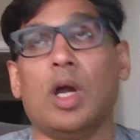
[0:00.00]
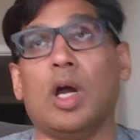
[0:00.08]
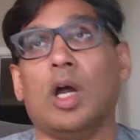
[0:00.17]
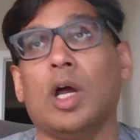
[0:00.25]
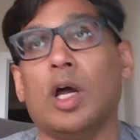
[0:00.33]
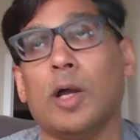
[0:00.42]

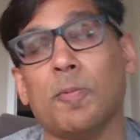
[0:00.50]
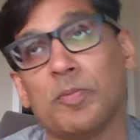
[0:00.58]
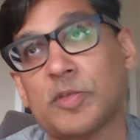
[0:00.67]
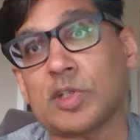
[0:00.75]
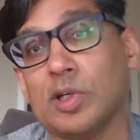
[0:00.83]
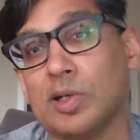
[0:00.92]
Uh,
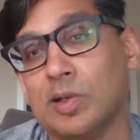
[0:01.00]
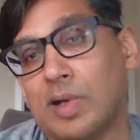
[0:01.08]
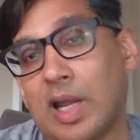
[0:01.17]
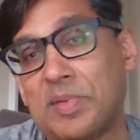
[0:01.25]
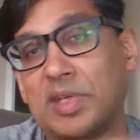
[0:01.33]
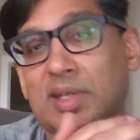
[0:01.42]
so
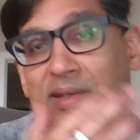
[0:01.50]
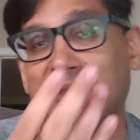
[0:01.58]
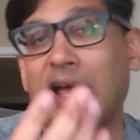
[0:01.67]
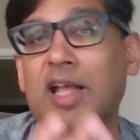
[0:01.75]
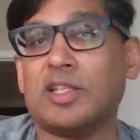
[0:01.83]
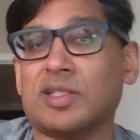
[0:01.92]
I mean,
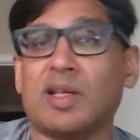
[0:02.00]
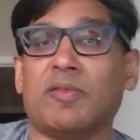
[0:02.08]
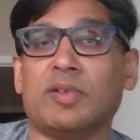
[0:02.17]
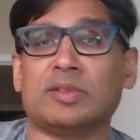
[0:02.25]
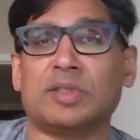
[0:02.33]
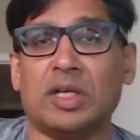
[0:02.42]
that's uh,
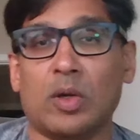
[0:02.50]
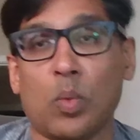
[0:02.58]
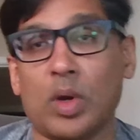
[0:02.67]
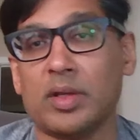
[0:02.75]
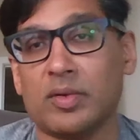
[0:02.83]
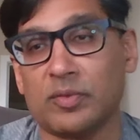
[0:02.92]
uh, you know
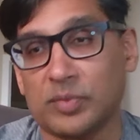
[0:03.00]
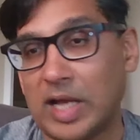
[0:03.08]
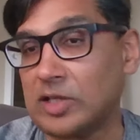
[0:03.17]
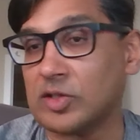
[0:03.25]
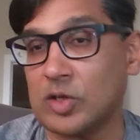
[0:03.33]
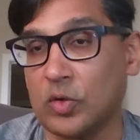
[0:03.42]
one
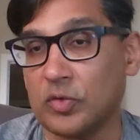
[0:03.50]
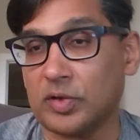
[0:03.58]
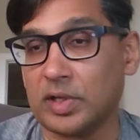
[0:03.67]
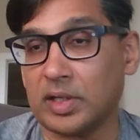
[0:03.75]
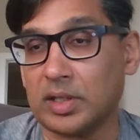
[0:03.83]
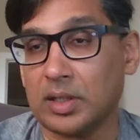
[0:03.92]
that's
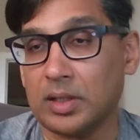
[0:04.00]
Snowflake.